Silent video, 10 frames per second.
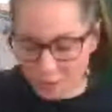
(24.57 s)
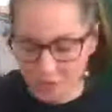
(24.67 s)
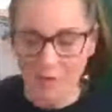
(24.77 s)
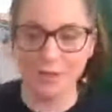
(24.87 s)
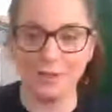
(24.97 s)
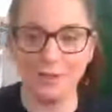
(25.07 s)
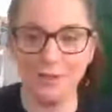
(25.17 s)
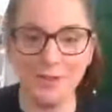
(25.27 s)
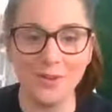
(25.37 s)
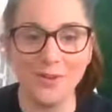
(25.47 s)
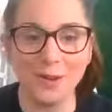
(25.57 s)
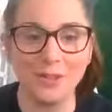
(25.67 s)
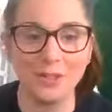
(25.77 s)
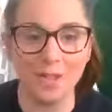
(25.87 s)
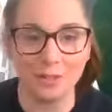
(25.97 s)
for those of you who are
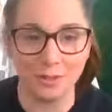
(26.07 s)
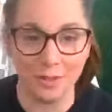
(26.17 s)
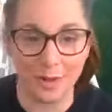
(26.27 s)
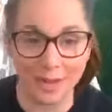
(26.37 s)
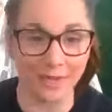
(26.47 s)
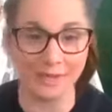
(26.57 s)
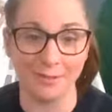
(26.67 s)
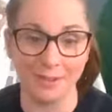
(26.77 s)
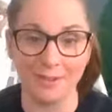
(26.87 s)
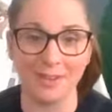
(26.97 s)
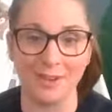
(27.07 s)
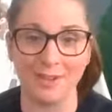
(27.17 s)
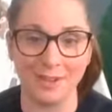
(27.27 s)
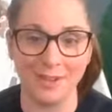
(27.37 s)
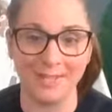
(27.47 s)
just joining us, if this is your
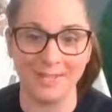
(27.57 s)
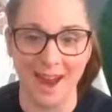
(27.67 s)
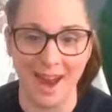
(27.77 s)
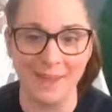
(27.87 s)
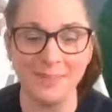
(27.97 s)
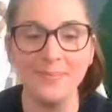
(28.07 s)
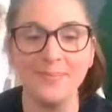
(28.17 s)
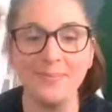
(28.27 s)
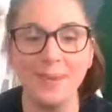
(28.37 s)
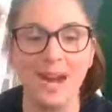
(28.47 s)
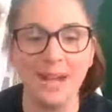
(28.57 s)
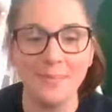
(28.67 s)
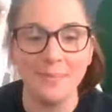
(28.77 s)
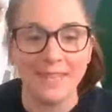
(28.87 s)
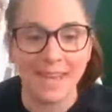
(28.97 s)
first time, my name
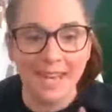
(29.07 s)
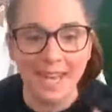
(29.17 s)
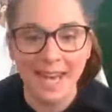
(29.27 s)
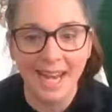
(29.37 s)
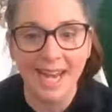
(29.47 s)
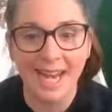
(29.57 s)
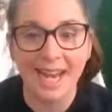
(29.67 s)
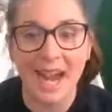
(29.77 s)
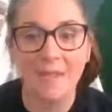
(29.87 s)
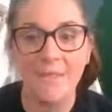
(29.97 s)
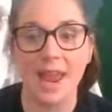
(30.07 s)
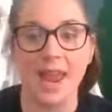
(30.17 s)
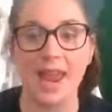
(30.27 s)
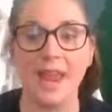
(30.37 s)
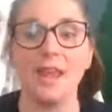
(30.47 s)
is Nikki, and I'm
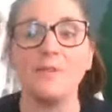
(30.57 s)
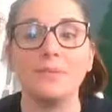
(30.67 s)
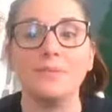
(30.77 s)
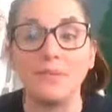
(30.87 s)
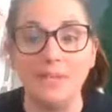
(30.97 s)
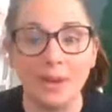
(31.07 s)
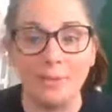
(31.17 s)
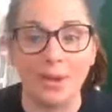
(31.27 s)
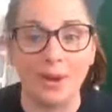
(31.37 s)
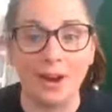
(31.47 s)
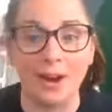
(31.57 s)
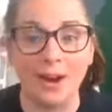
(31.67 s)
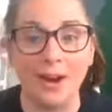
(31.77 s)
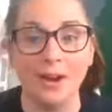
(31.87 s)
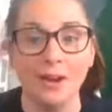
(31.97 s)
a museum
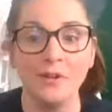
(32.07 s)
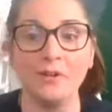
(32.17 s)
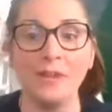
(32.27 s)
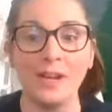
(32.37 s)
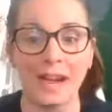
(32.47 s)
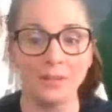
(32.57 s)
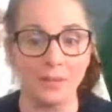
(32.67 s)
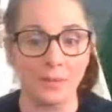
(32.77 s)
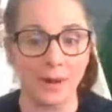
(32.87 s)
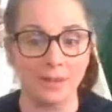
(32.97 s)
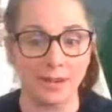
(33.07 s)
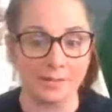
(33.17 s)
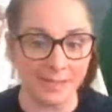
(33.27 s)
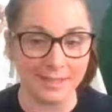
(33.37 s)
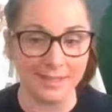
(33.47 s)
curator for the National Park
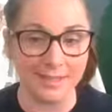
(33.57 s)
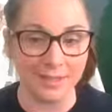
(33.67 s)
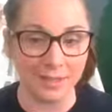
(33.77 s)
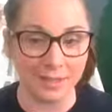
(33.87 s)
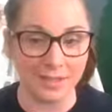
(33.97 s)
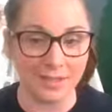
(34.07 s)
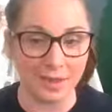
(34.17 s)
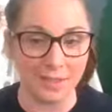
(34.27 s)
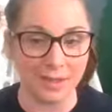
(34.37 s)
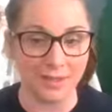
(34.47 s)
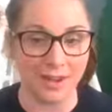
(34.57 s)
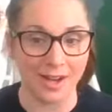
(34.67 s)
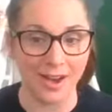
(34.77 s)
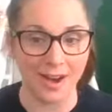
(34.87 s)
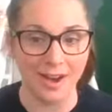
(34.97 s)
Service, as you can see on my shirt
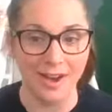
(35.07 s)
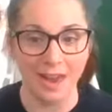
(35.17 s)
here.